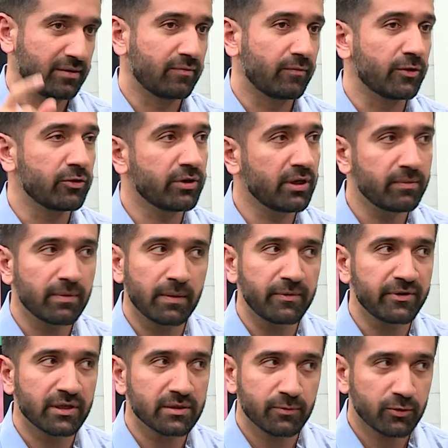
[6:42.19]
When you take
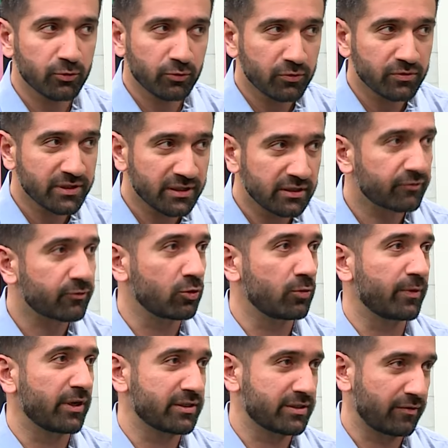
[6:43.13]
public transport, you don't see the fuel
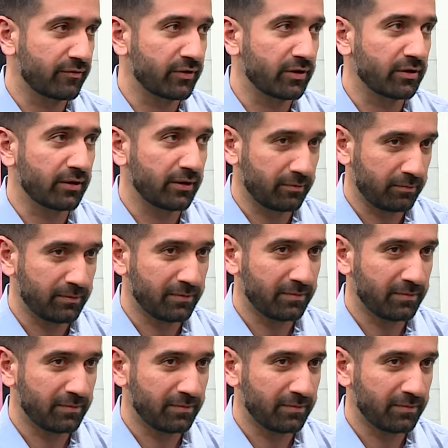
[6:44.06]
price every day.